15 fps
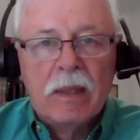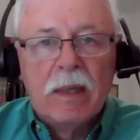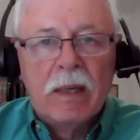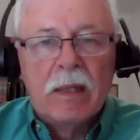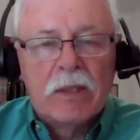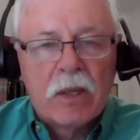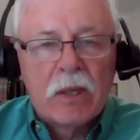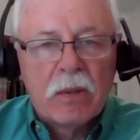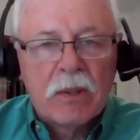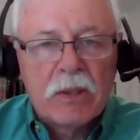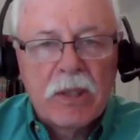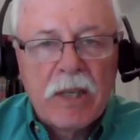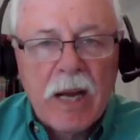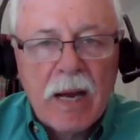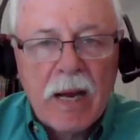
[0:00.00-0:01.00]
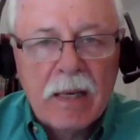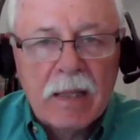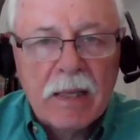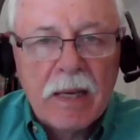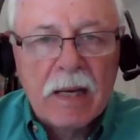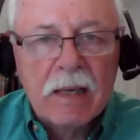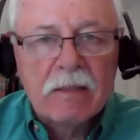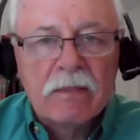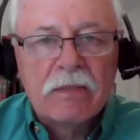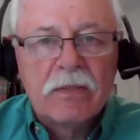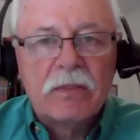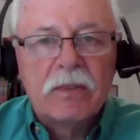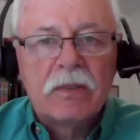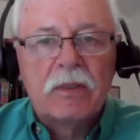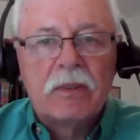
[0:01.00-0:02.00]
And so there's not a lot of
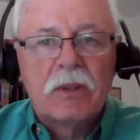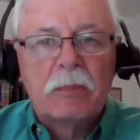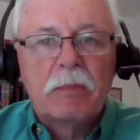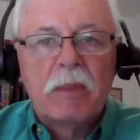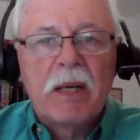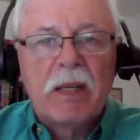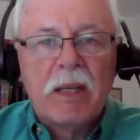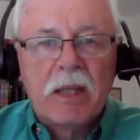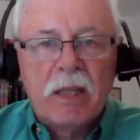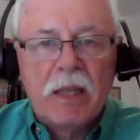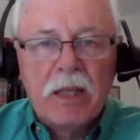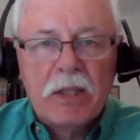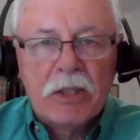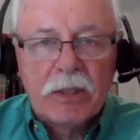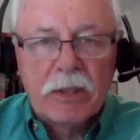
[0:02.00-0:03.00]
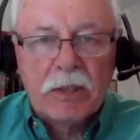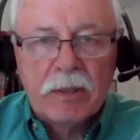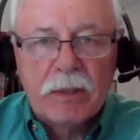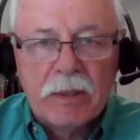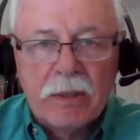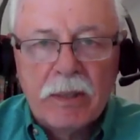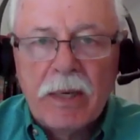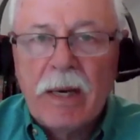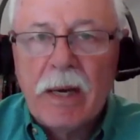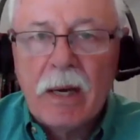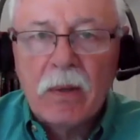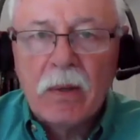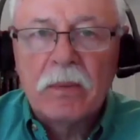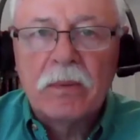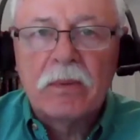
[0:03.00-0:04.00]
speculation
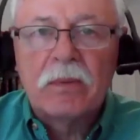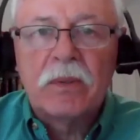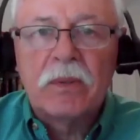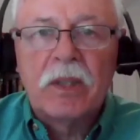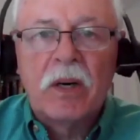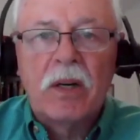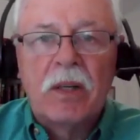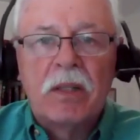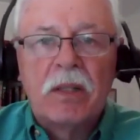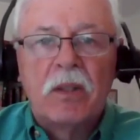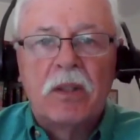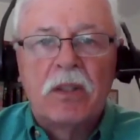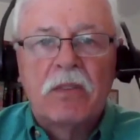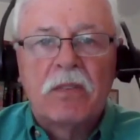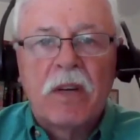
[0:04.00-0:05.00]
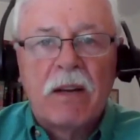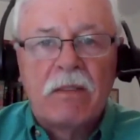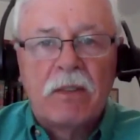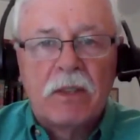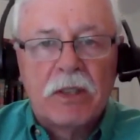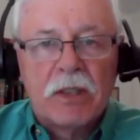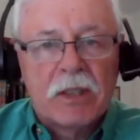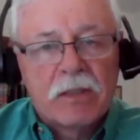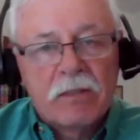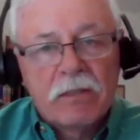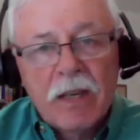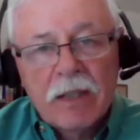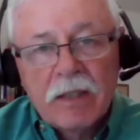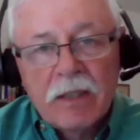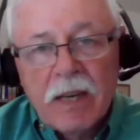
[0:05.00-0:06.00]
now regarding those five verses. In
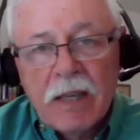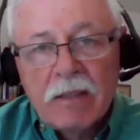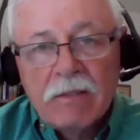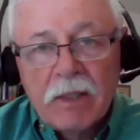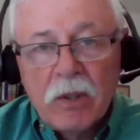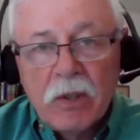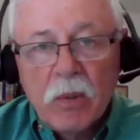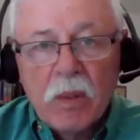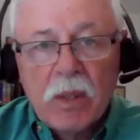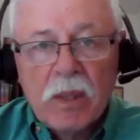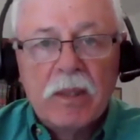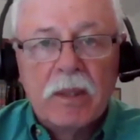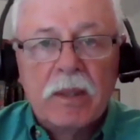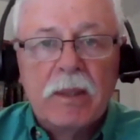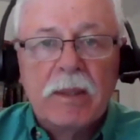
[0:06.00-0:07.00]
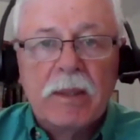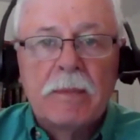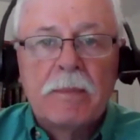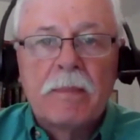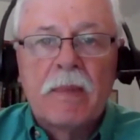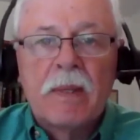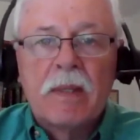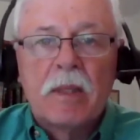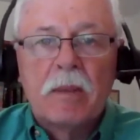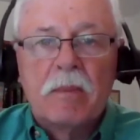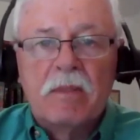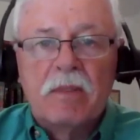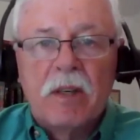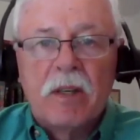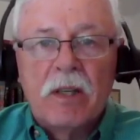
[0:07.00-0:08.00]
fact, they're kind of ignored, to
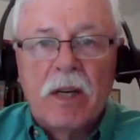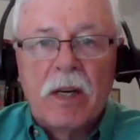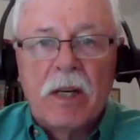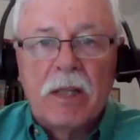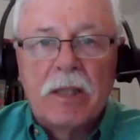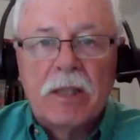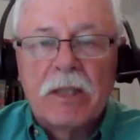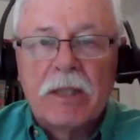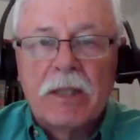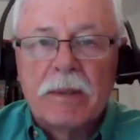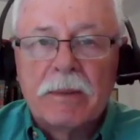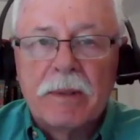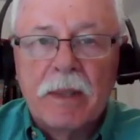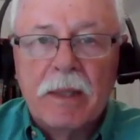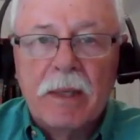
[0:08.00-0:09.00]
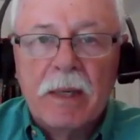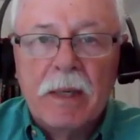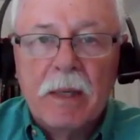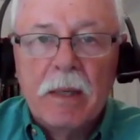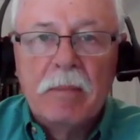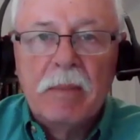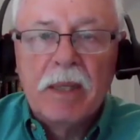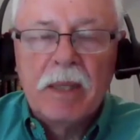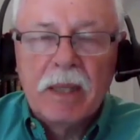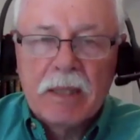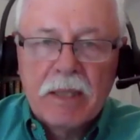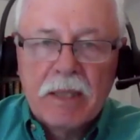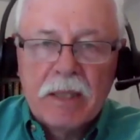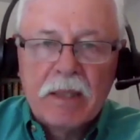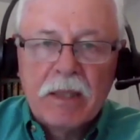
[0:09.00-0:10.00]
be very honest.
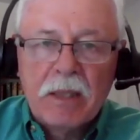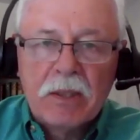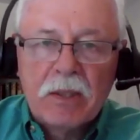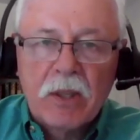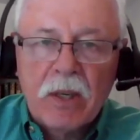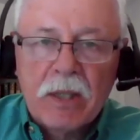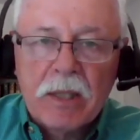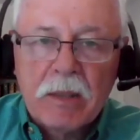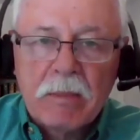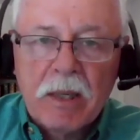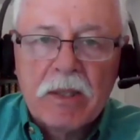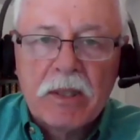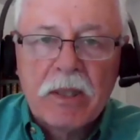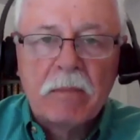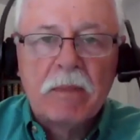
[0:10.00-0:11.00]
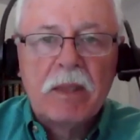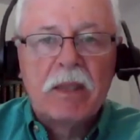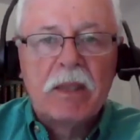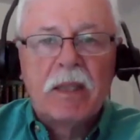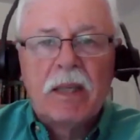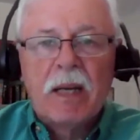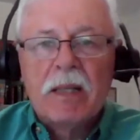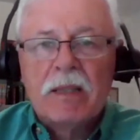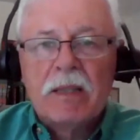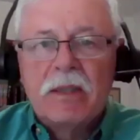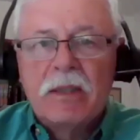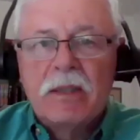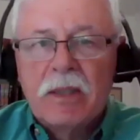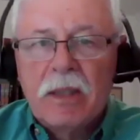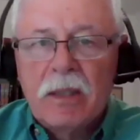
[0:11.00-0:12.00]
Because it, it talks about something that they,
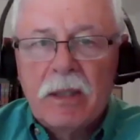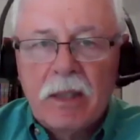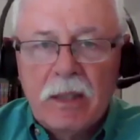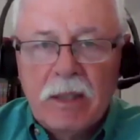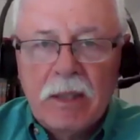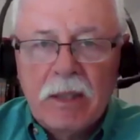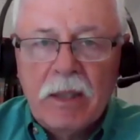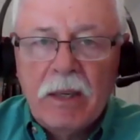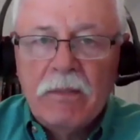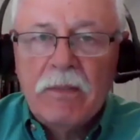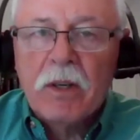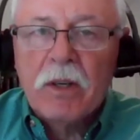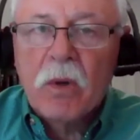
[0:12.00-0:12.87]
if you're